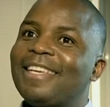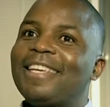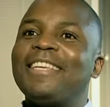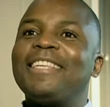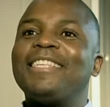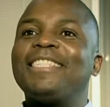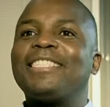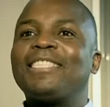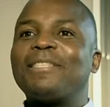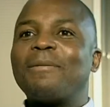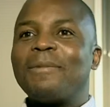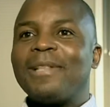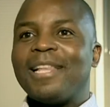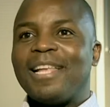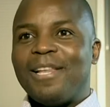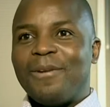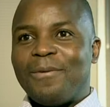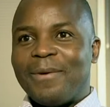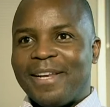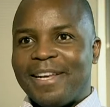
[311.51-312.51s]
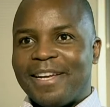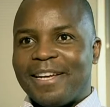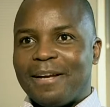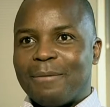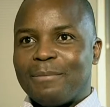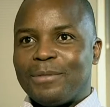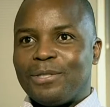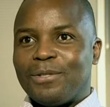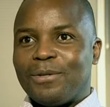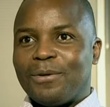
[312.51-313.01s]
Similarly, when it
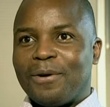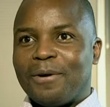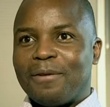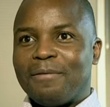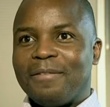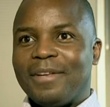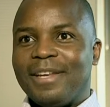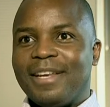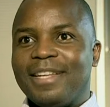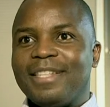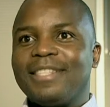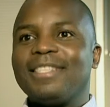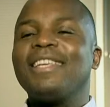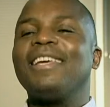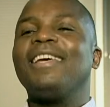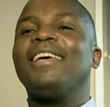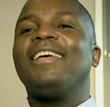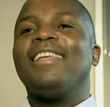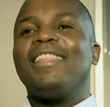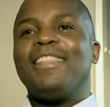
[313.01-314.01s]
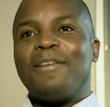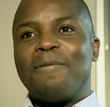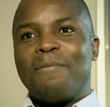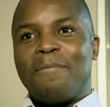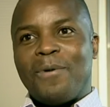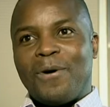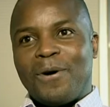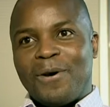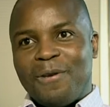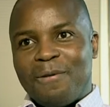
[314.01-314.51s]
comes to confidence, the
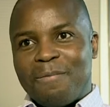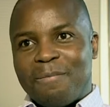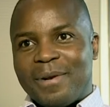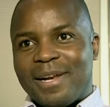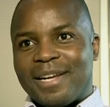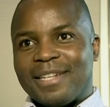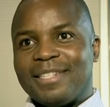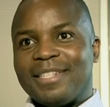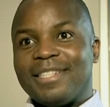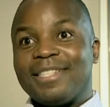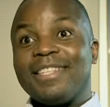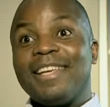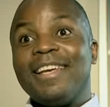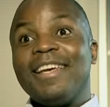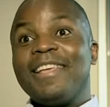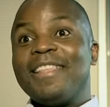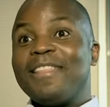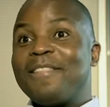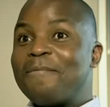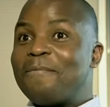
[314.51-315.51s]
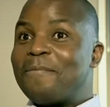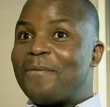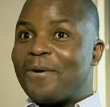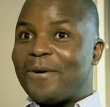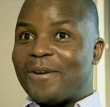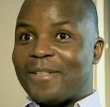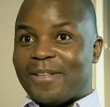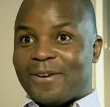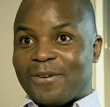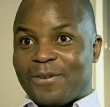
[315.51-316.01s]
more you practice, the more
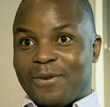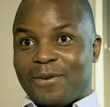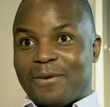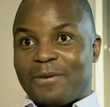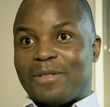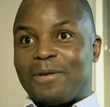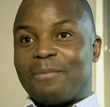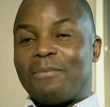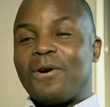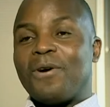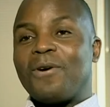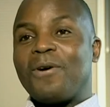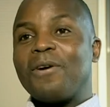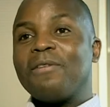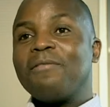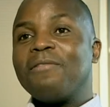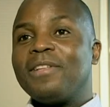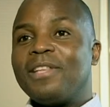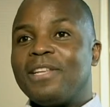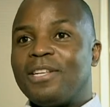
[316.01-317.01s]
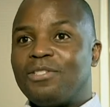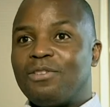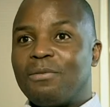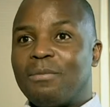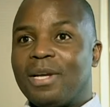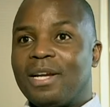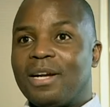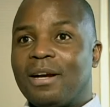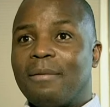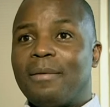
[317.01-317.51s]
the, you, the more confident you
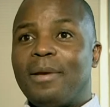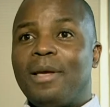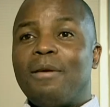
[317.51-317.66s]
become.